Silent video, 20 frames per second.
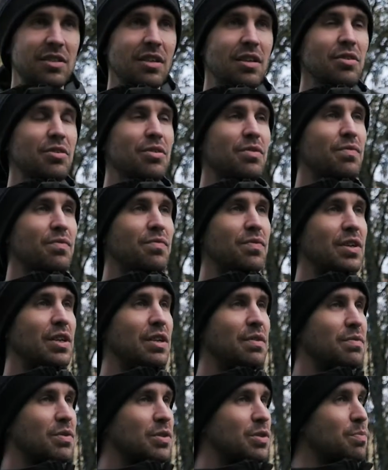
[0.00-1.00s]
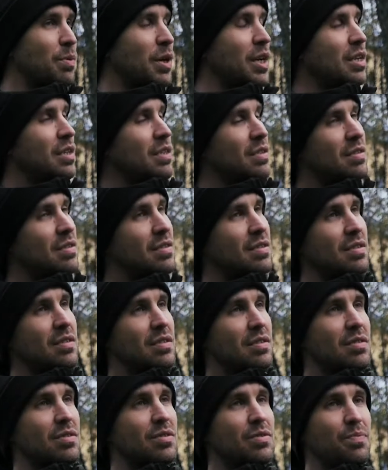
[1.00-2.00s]
the look and feel of the space
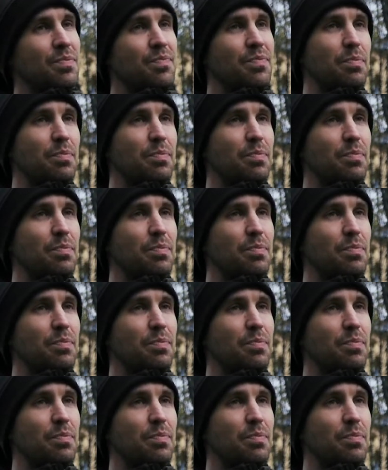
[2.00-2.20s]
and